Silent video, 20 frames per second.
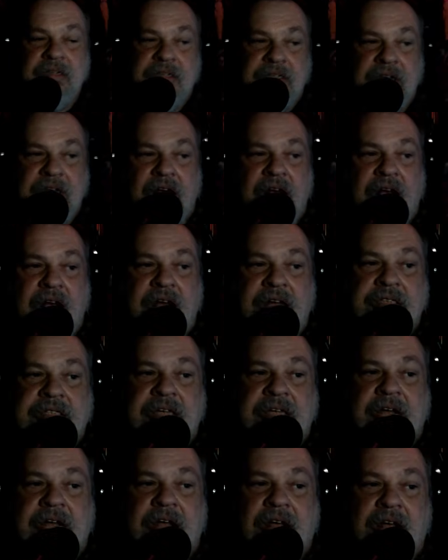Got
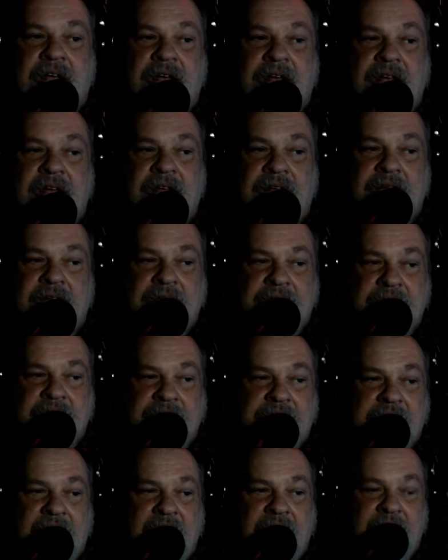time
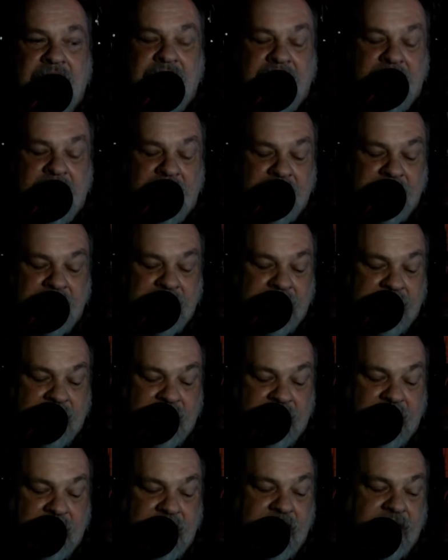to
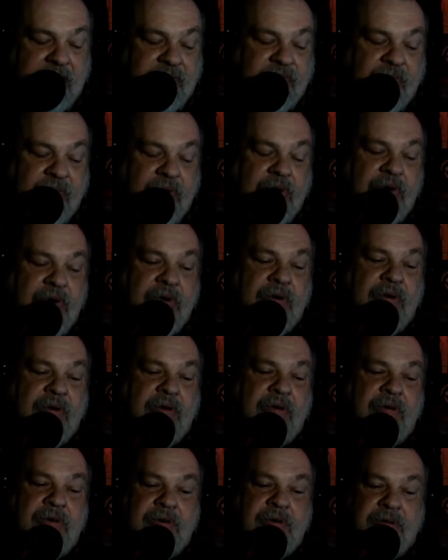take
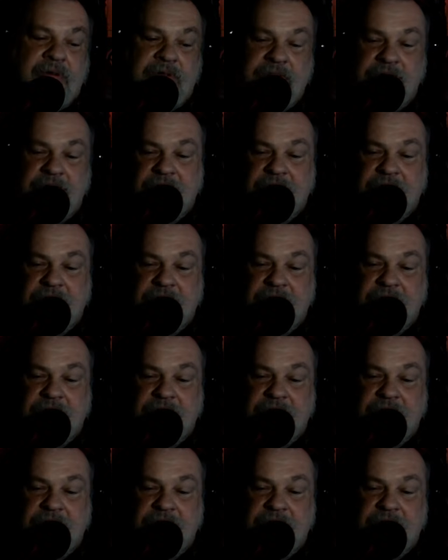for